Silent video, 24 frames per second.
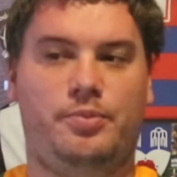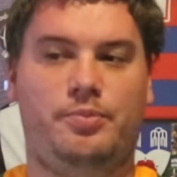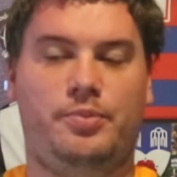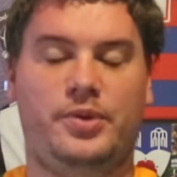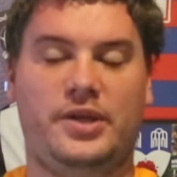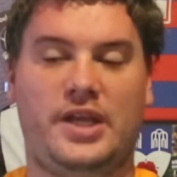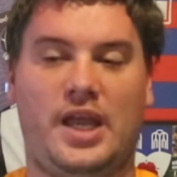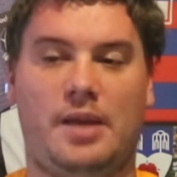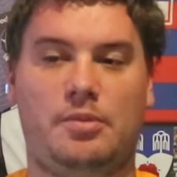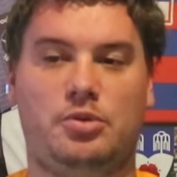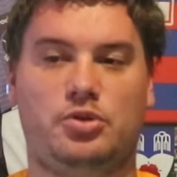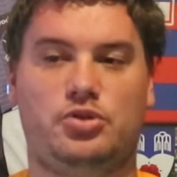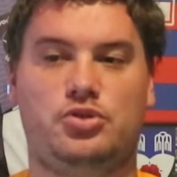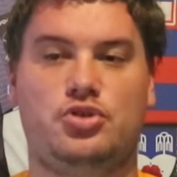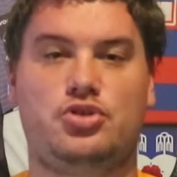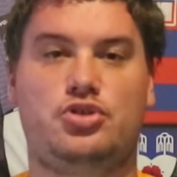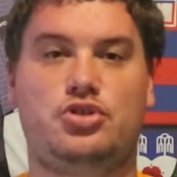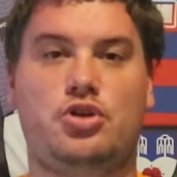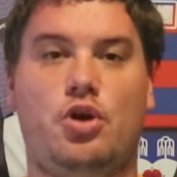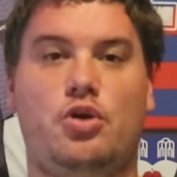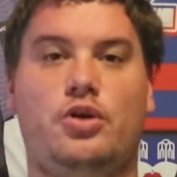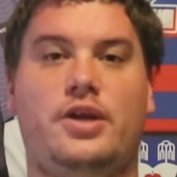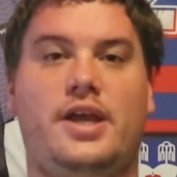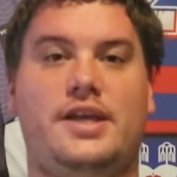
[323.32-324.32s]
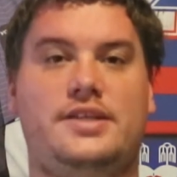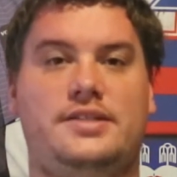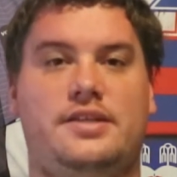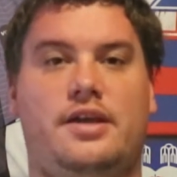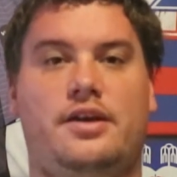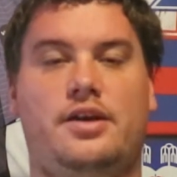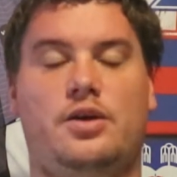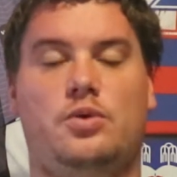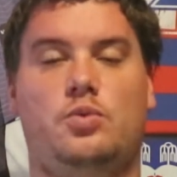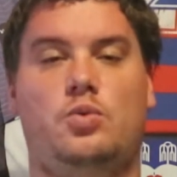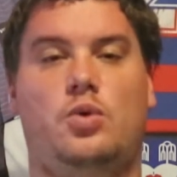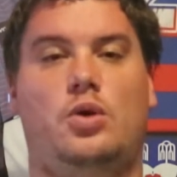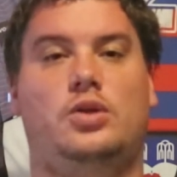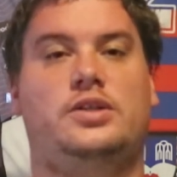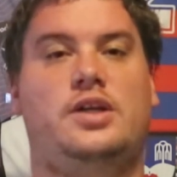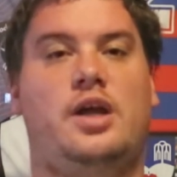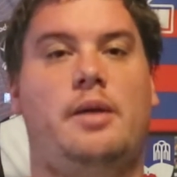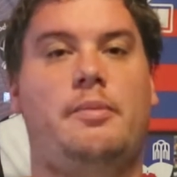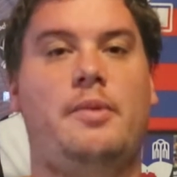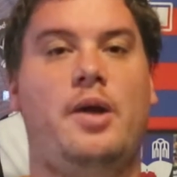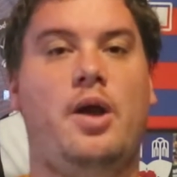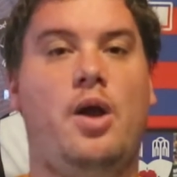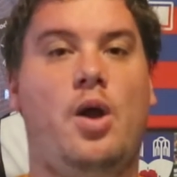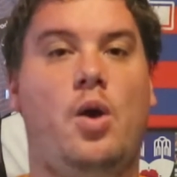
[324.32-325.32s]
being able to showcase that in a World
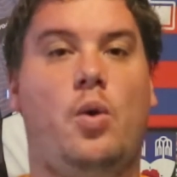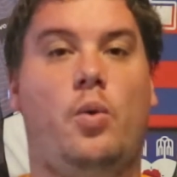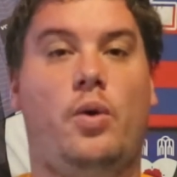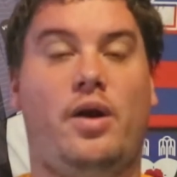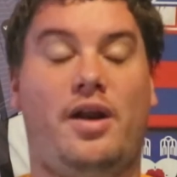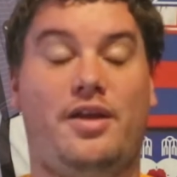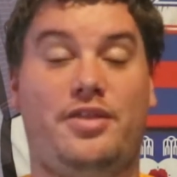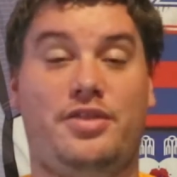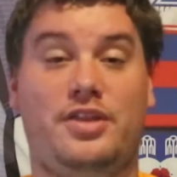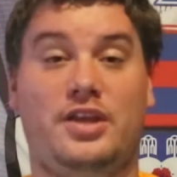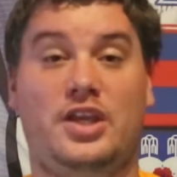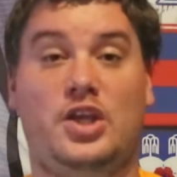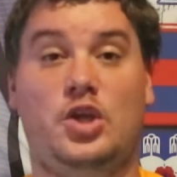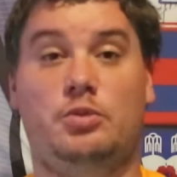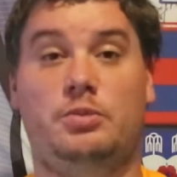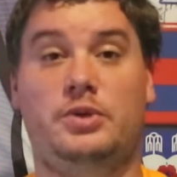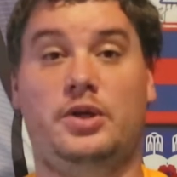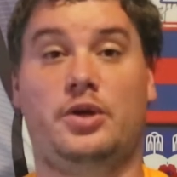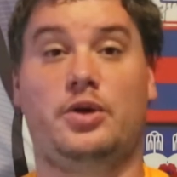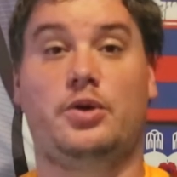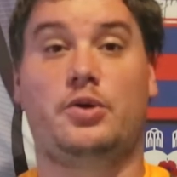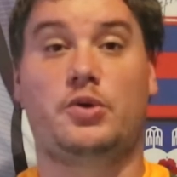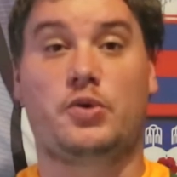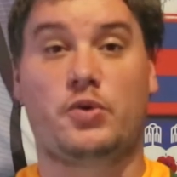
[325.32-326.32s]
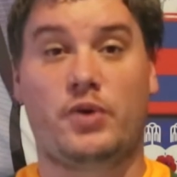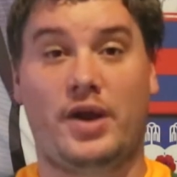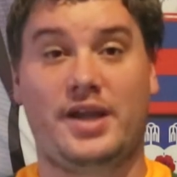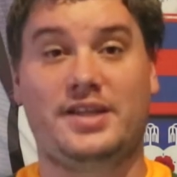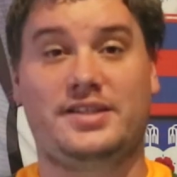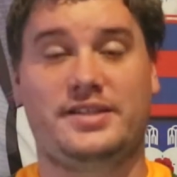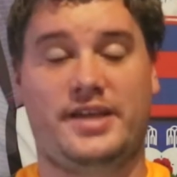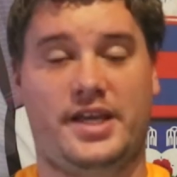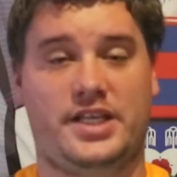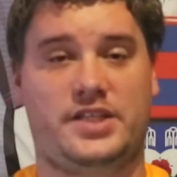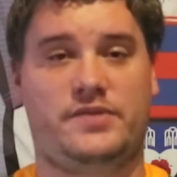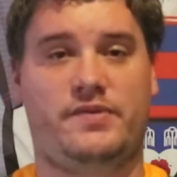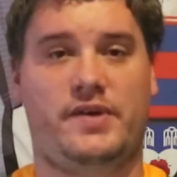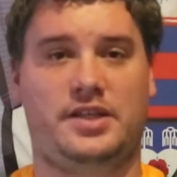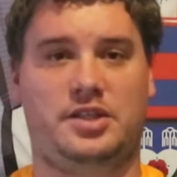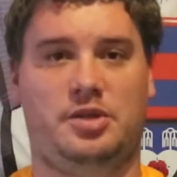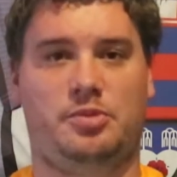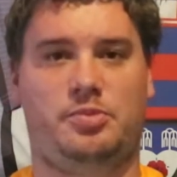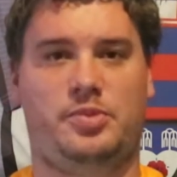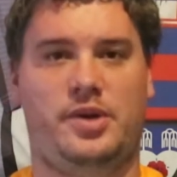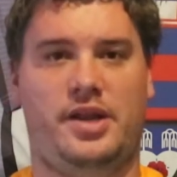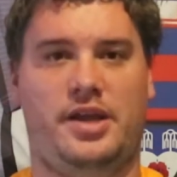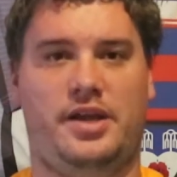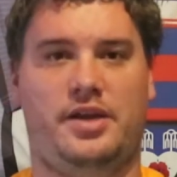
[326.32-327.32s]
Cup, where I think he'd be a great X-factor
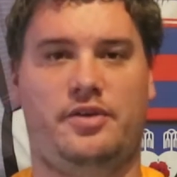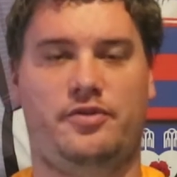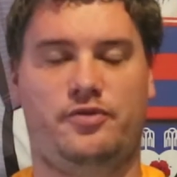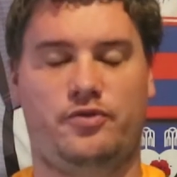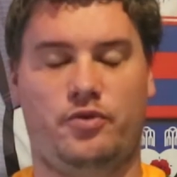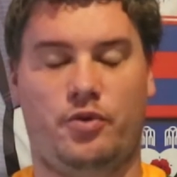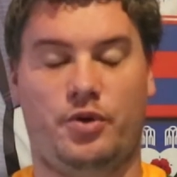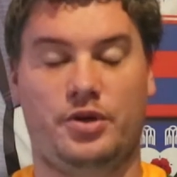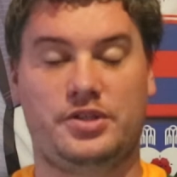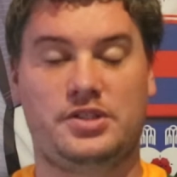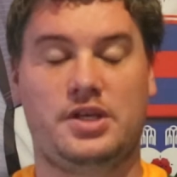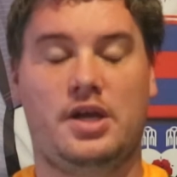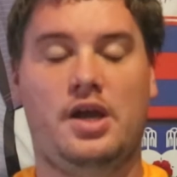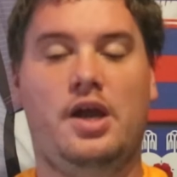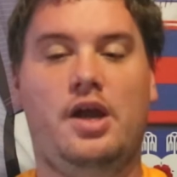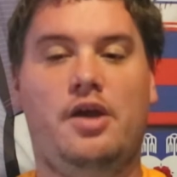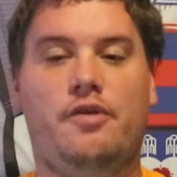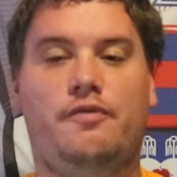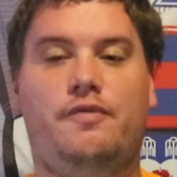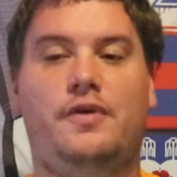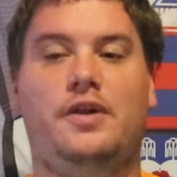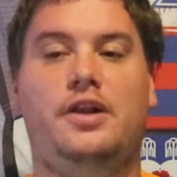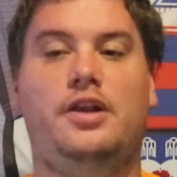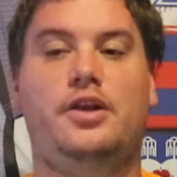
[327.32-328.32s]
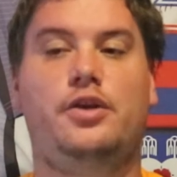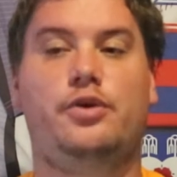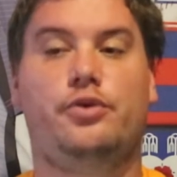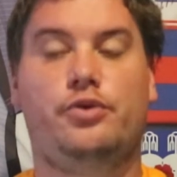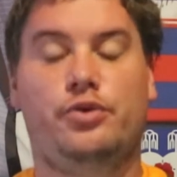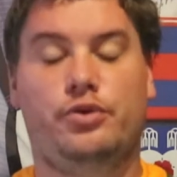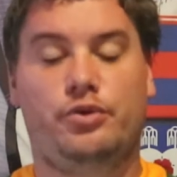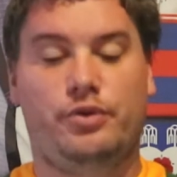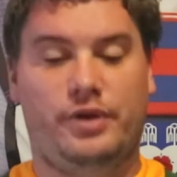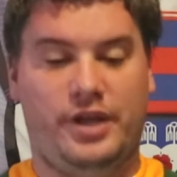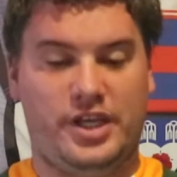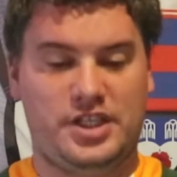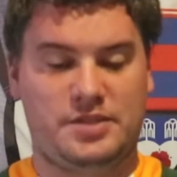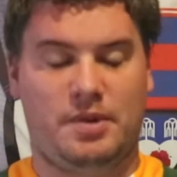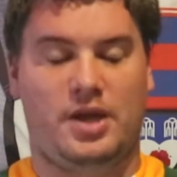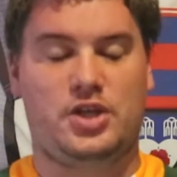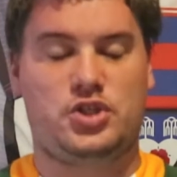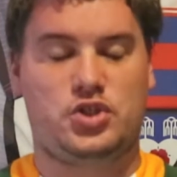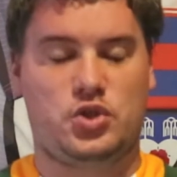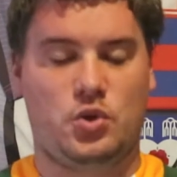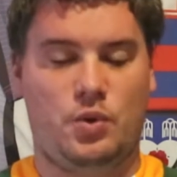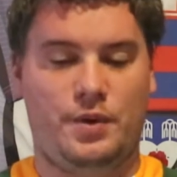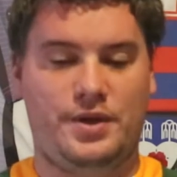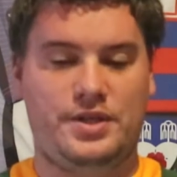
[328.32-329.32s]
player for it. Valeru is my
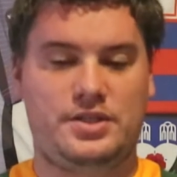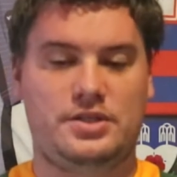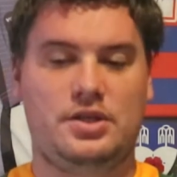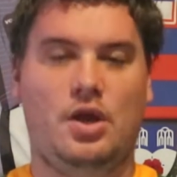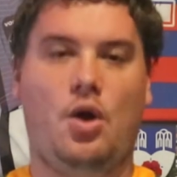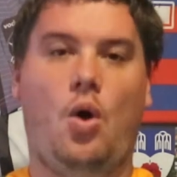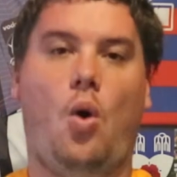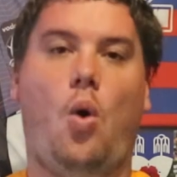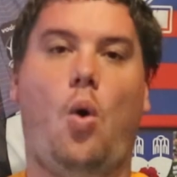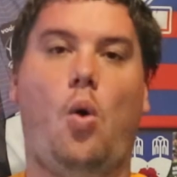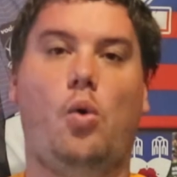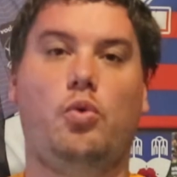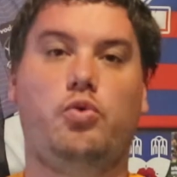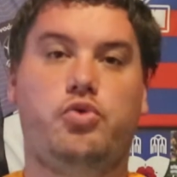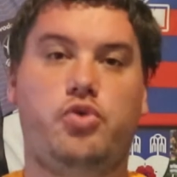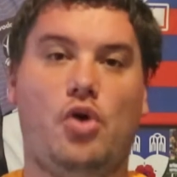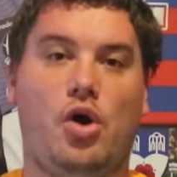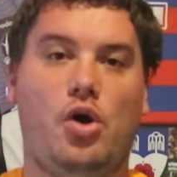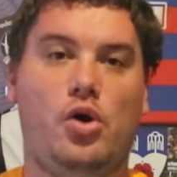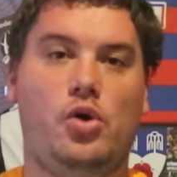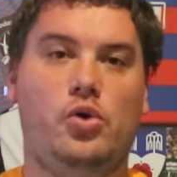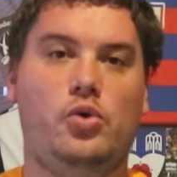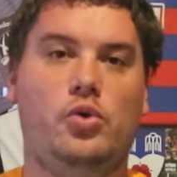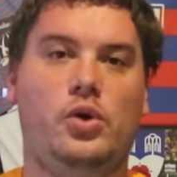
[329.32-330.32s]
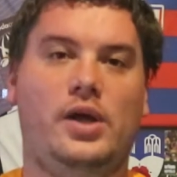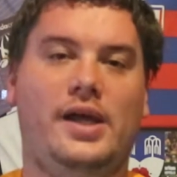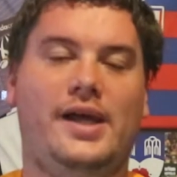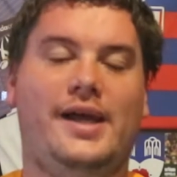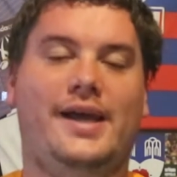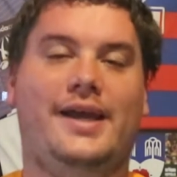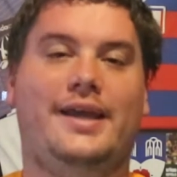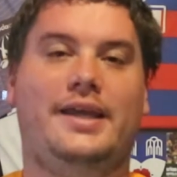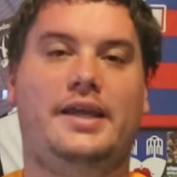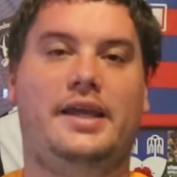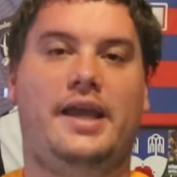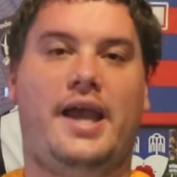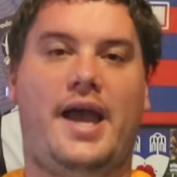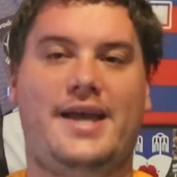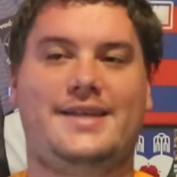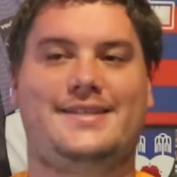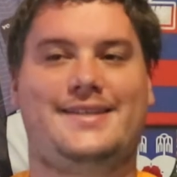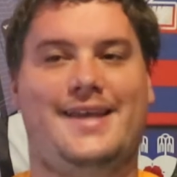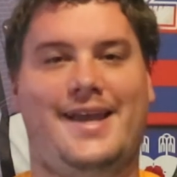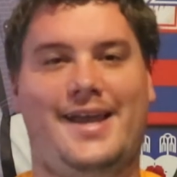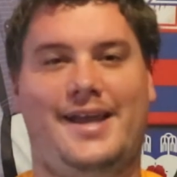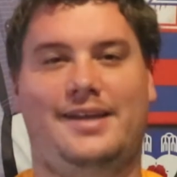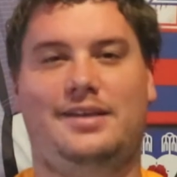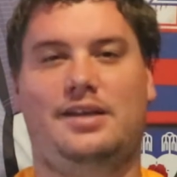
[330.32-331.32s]
choice, although he has
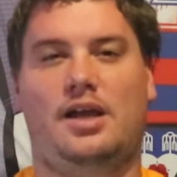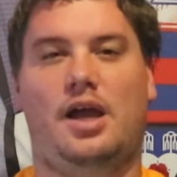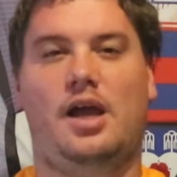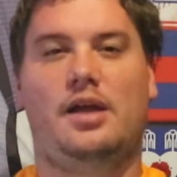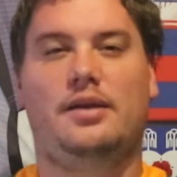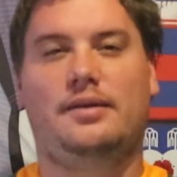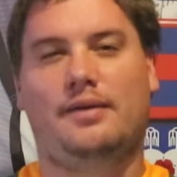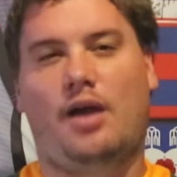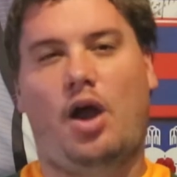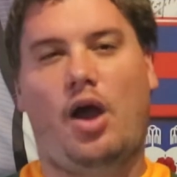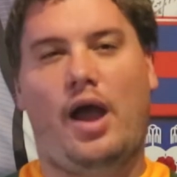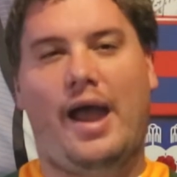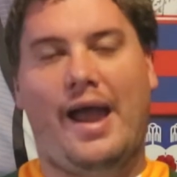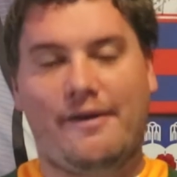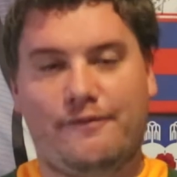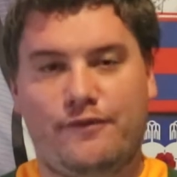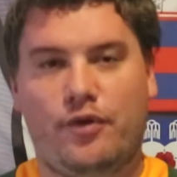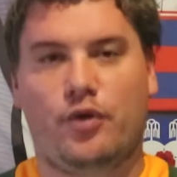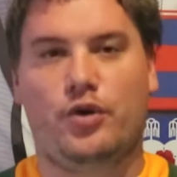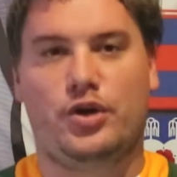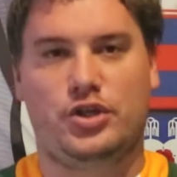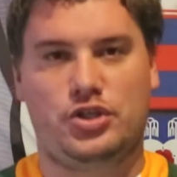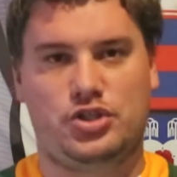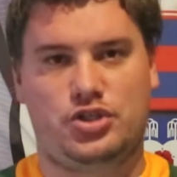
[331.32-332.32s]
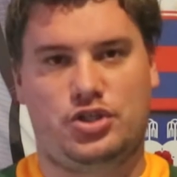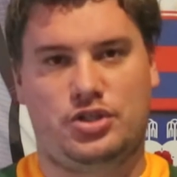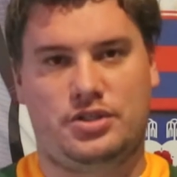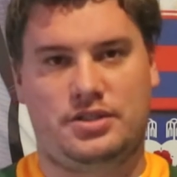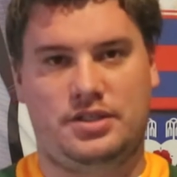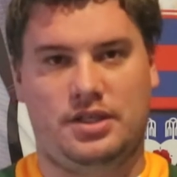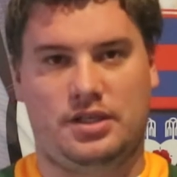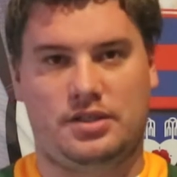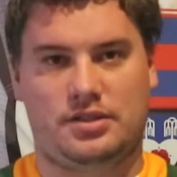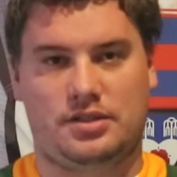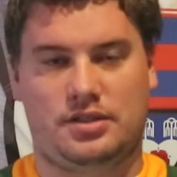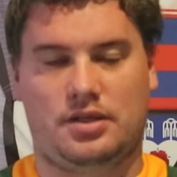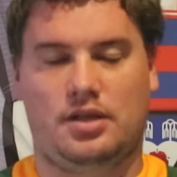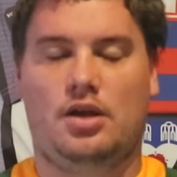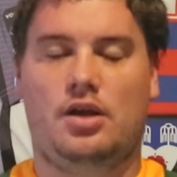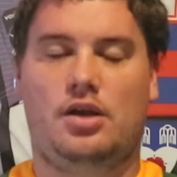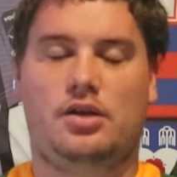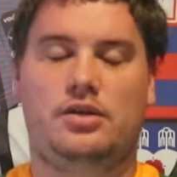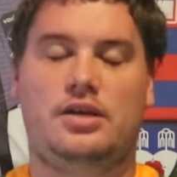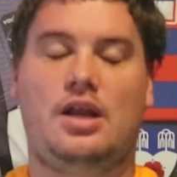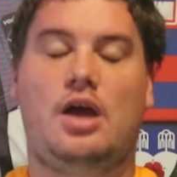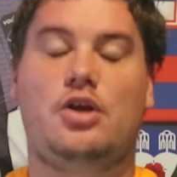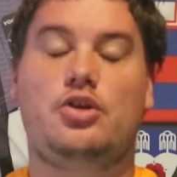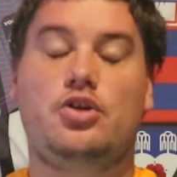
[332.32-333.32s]
had an average season.
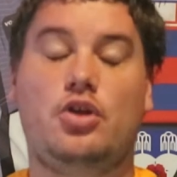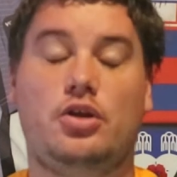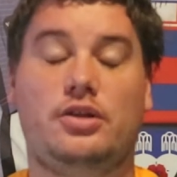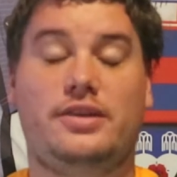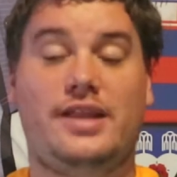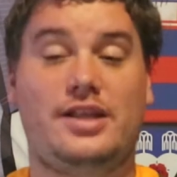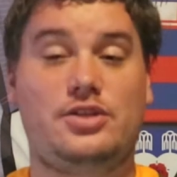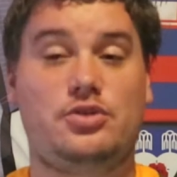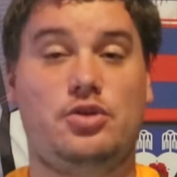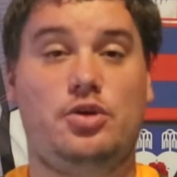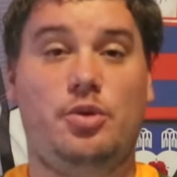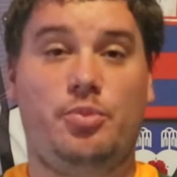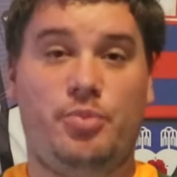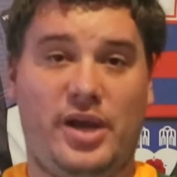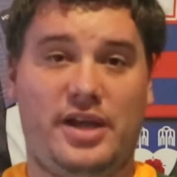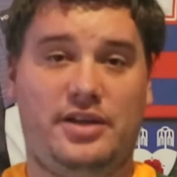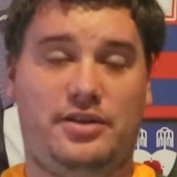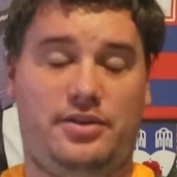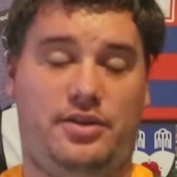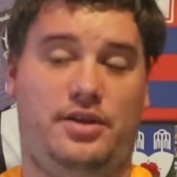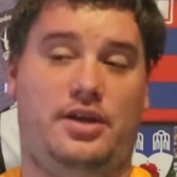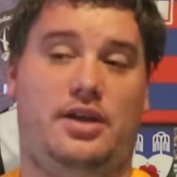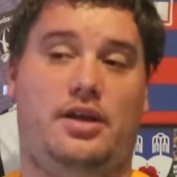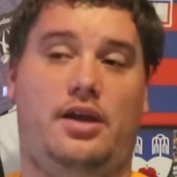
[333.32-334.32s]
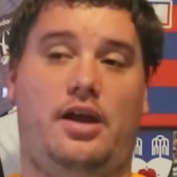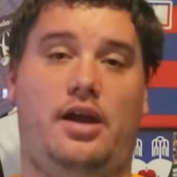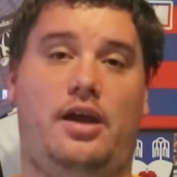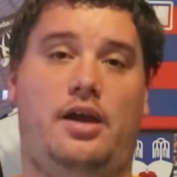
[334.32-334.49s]
Now, that's not a bad thing.